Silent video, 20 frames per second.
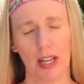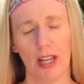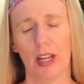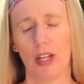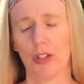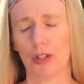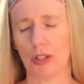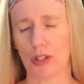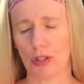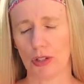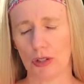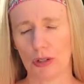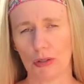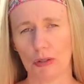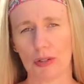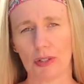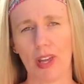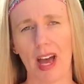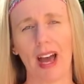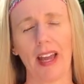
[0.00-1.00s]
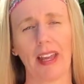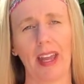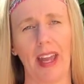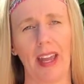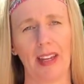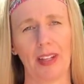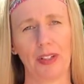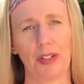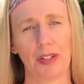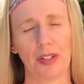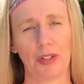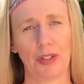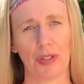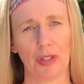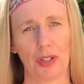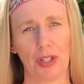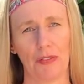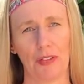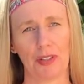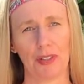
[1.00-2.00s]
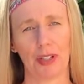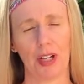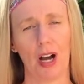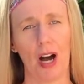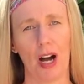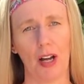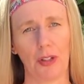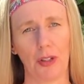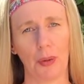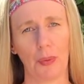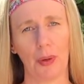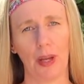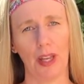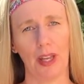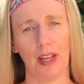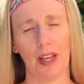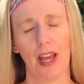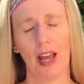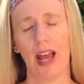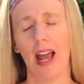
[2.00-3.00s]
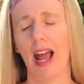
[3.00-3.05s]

to use that candle to serve as a conduit.